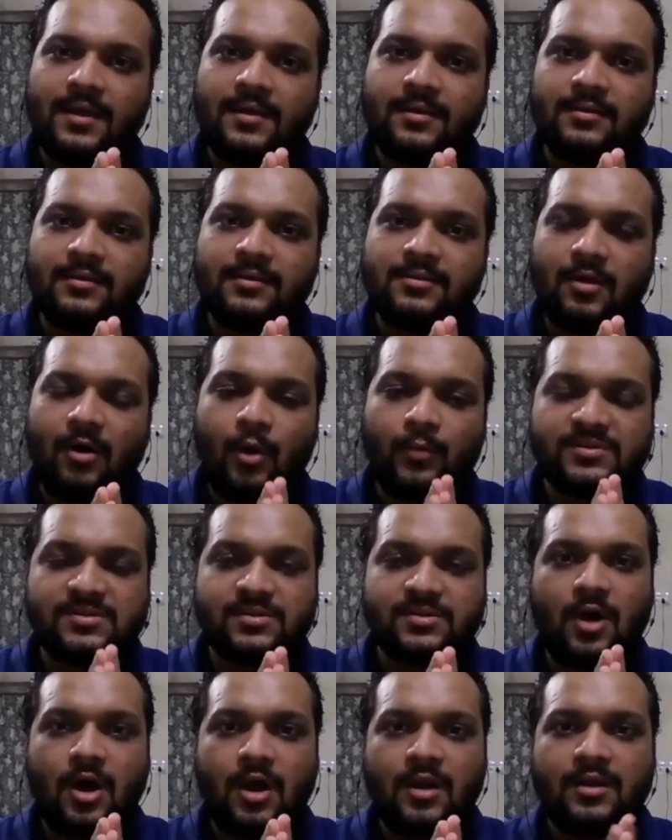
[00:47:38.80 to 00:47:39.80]
It's always an
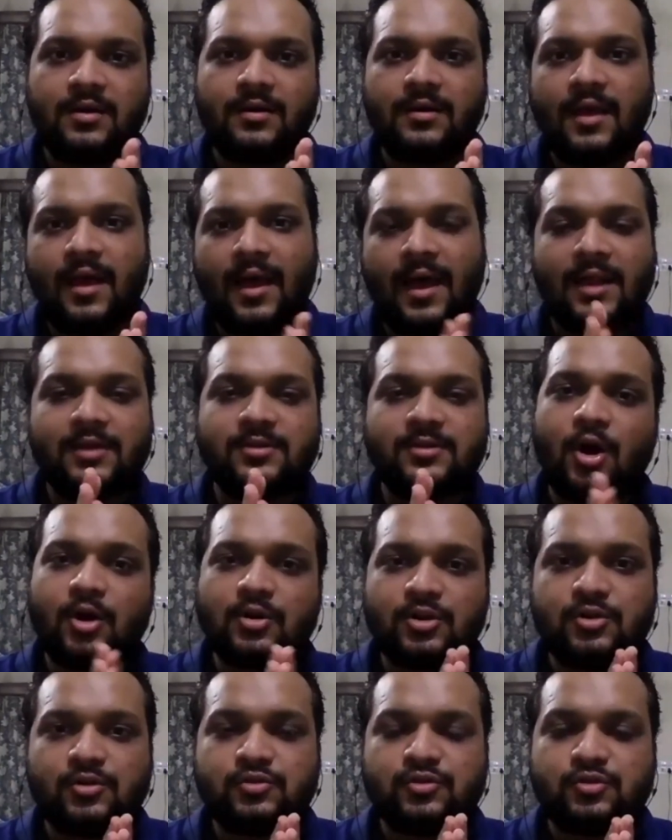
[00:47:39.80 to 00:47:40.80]
honor. I'll talk
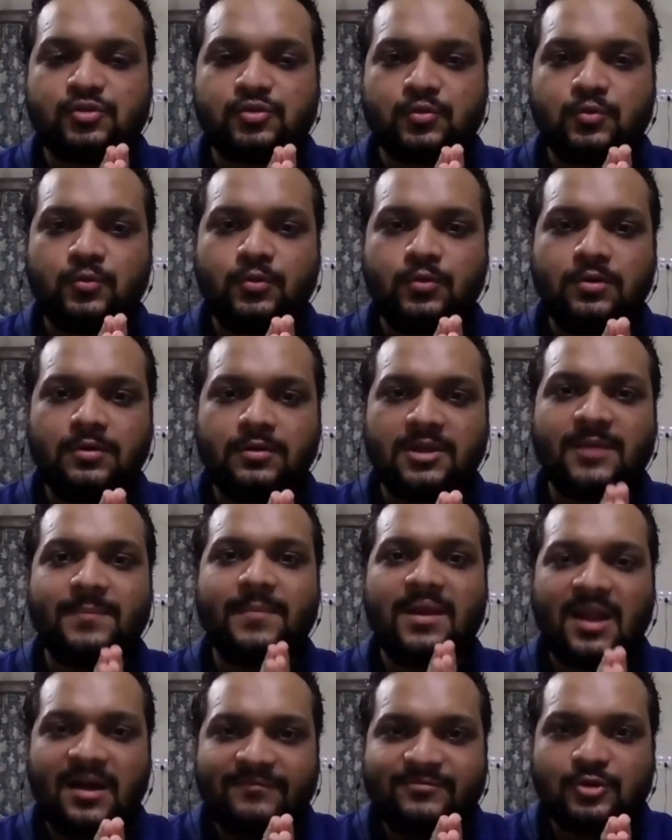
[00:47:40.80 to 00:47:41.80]
to you soon. Give my
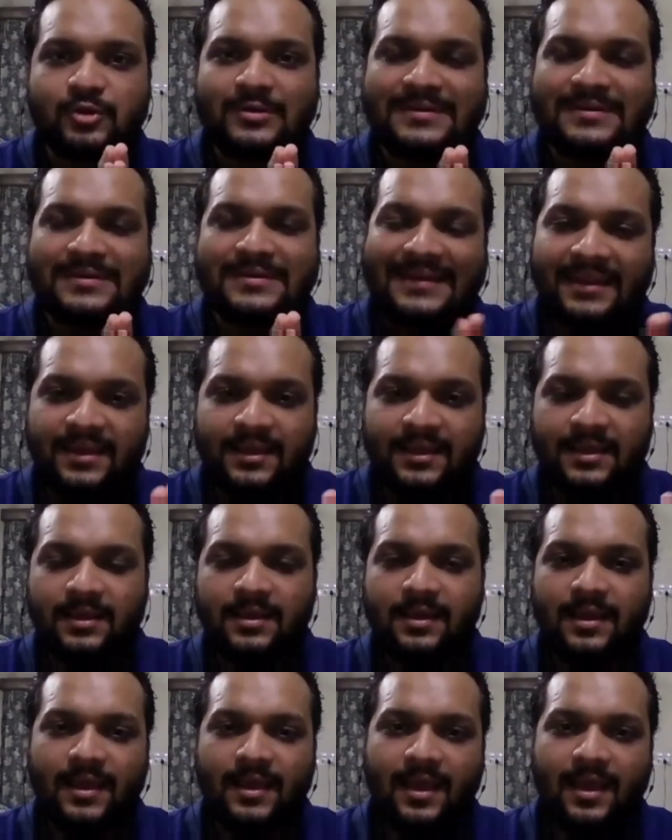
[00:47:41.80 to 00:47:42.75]
love to Nikki,